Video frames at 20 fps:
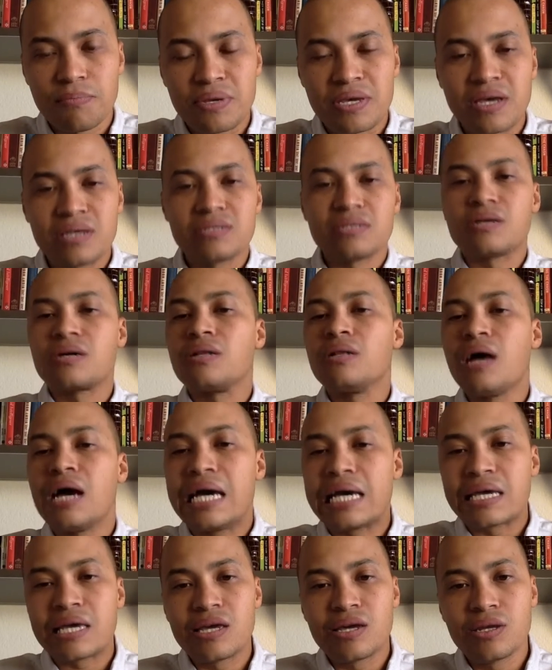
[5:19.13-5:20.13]
because the
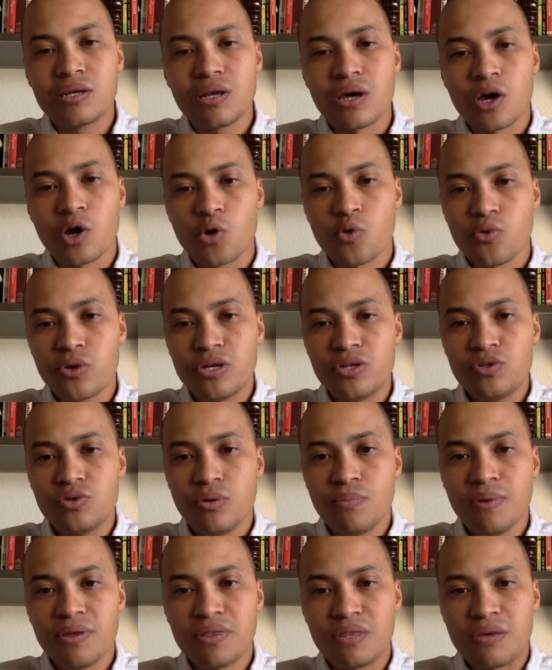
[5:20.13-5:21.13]
client can agree to
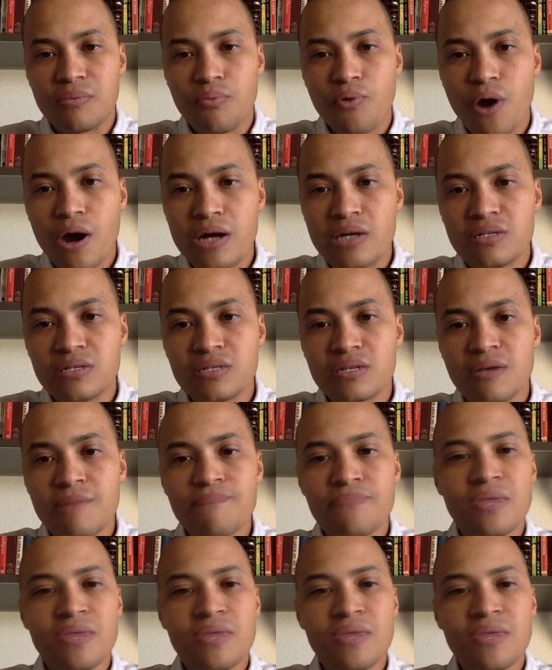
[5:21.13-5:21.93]
a monthly price.